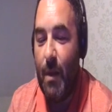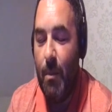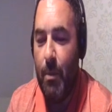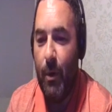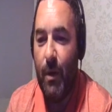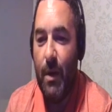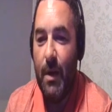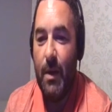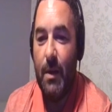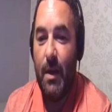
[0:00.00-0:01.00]
But
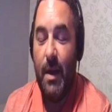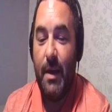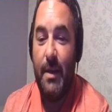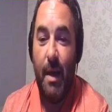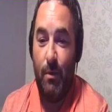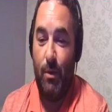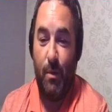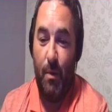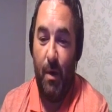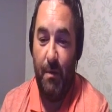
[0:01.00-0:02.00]
yeah,
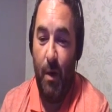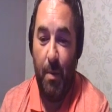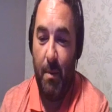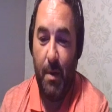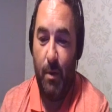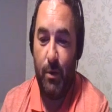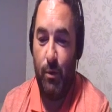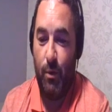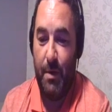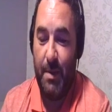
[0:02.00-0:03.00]
look, I've no problem going
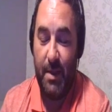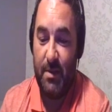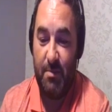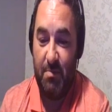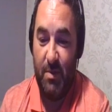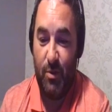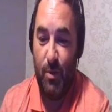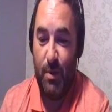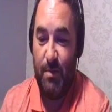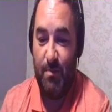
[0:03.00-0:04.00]
to 30 minutes.
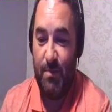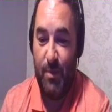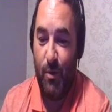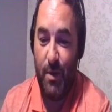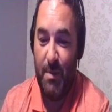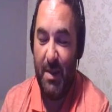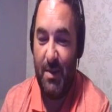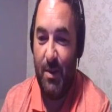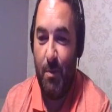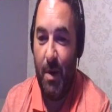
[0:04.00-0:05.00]
30 minutes
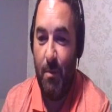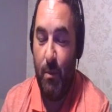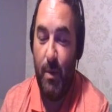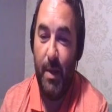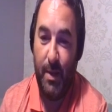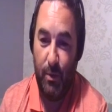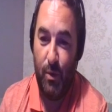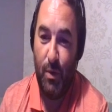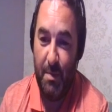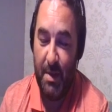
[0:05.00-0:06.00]
is no problem. We will do
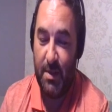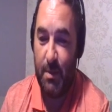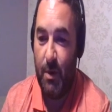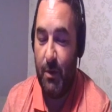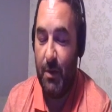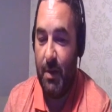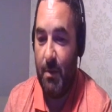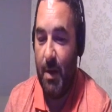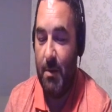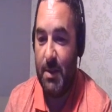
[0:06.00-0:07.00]
30 minutes tomorrow night, I
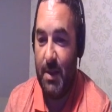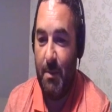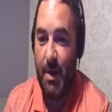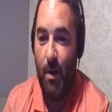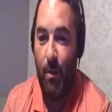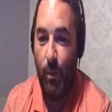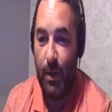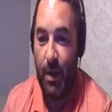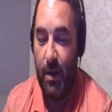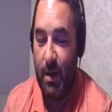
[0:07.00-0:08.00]
promise, and then we go at
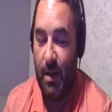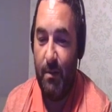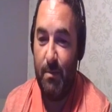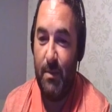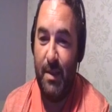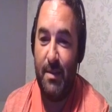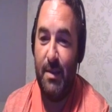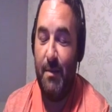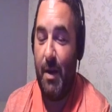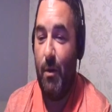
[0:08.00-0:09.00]
1 o'clock.
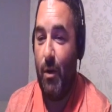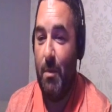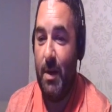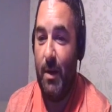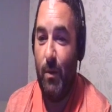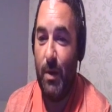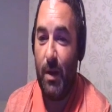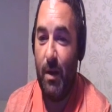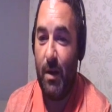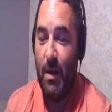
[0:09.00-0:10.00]
Listen, if you're coming in at 1
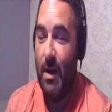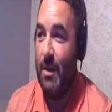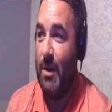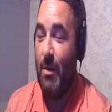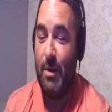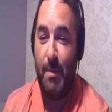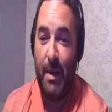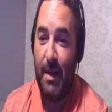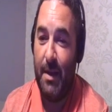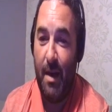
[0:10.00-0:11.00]
o'clock, don't
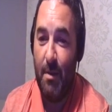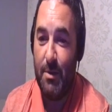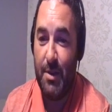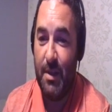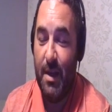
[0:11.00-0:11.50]
expect any commentary.